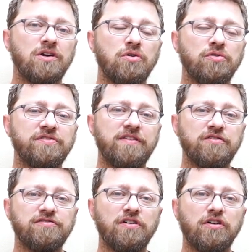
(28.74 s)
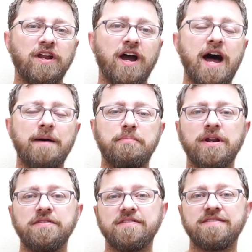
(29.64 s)
Google said they're still going to
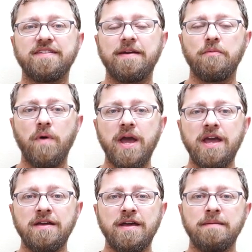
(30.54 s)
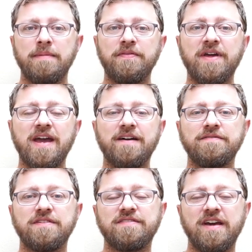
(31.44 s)
operate it the same way, but they
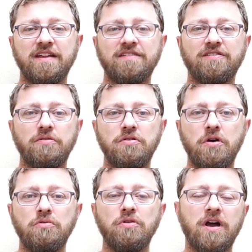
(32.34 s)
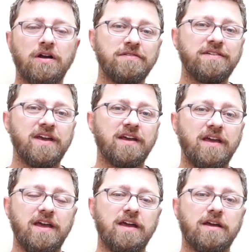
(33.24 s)
have decided to no longer take
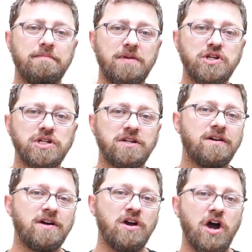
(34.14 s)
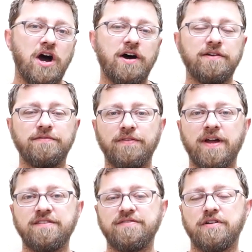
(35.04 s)
a commission on
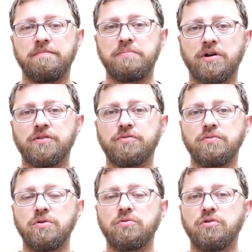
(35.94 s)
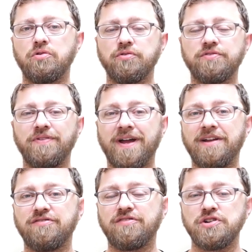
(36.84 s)
flights that are booked through Google's
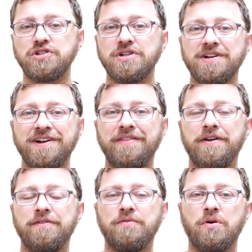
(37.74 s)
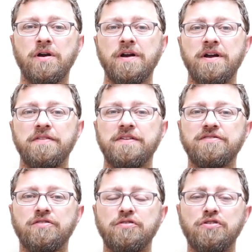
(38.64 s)
flight search, and therefore
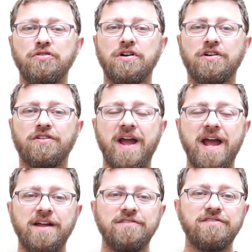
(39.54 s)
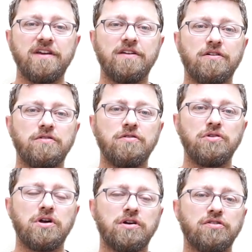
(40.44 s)
these are no longer ads and are no
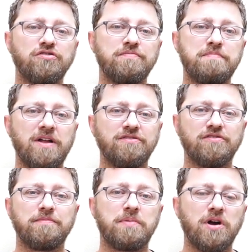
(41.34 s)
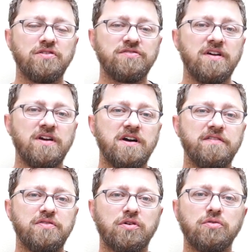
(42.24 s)
longer sponsored parts
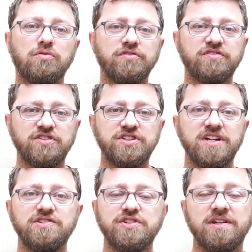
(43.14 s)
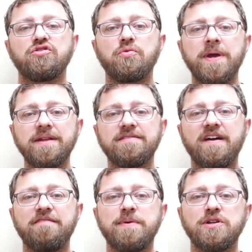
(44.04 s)
of the Google search engine. Tweets
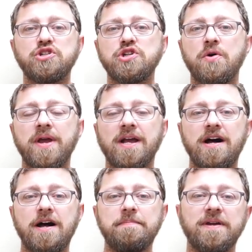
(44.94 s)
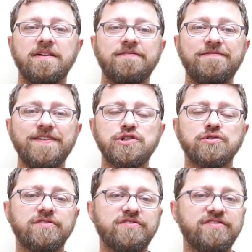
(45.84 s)
have been showing up in
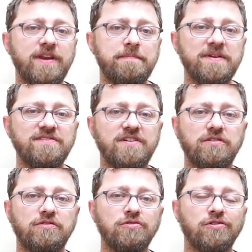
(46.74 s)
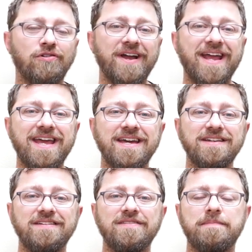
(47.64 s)
featured snippets on Google
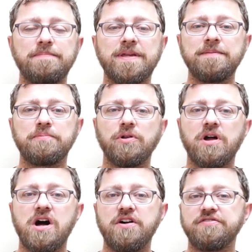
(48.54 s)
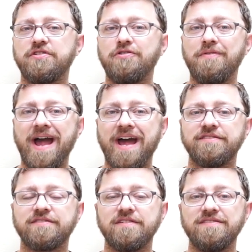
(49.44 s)
and in the People Also
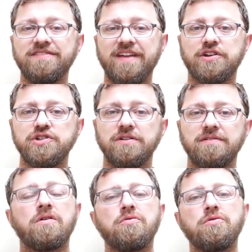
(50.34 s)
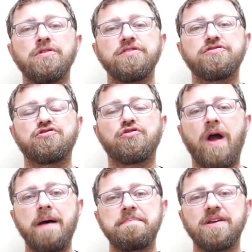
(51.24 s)
Ask section. Google is
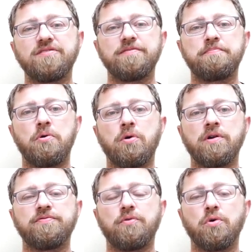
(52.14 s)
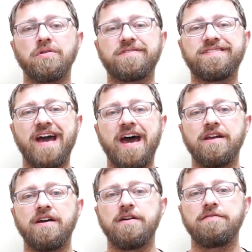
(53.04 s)
dropping support for
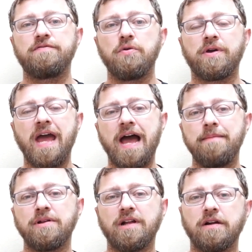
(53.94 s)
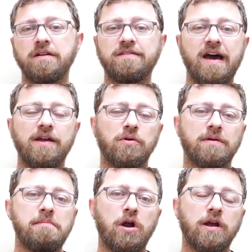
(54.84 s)

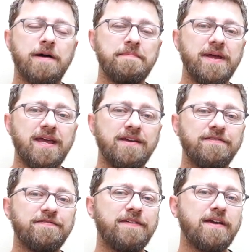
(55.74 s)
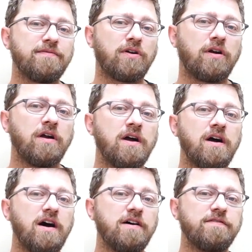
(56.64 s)
datavocabulary.org markup in favor
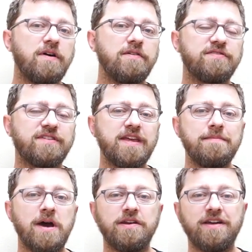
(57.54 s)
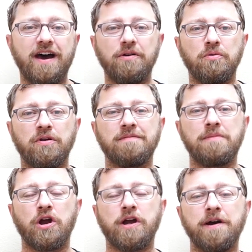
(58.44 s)
of schema.org
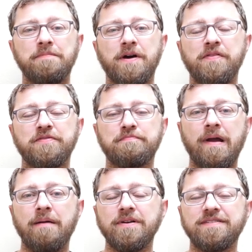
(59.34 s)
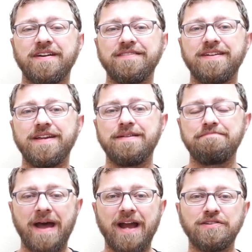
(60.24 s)
markup. Now, this probably doesn't
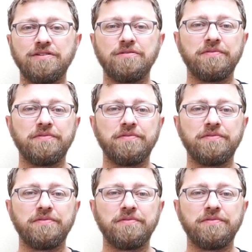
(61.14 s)
impact you.